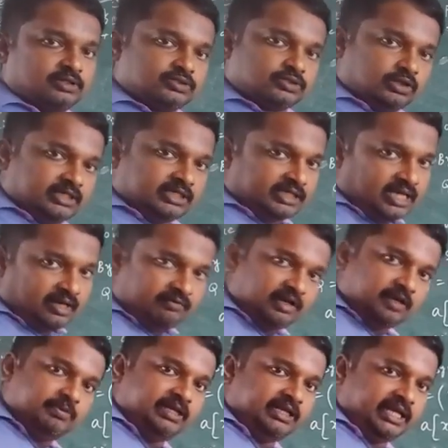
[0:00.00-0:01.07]
so it
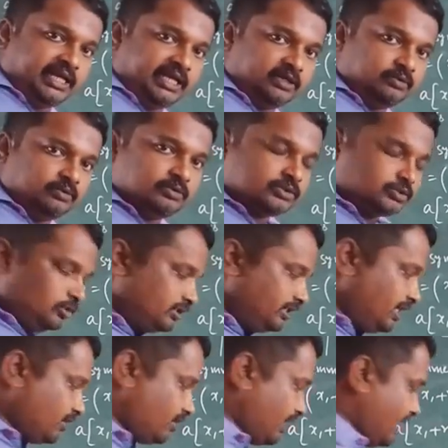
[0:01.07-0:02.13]
never be negative. So
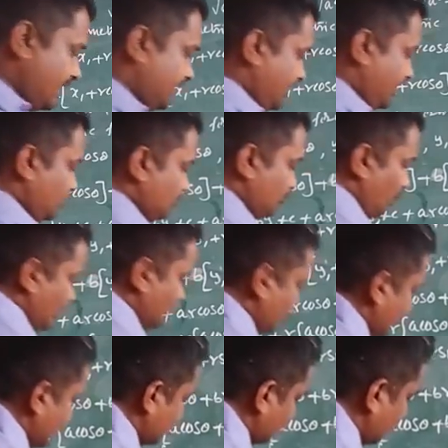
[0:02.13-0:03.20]
that writing
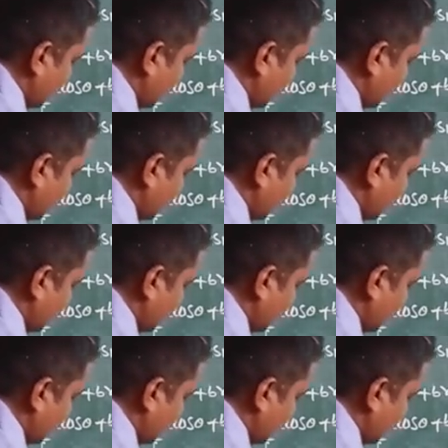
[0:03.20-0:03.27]
modulus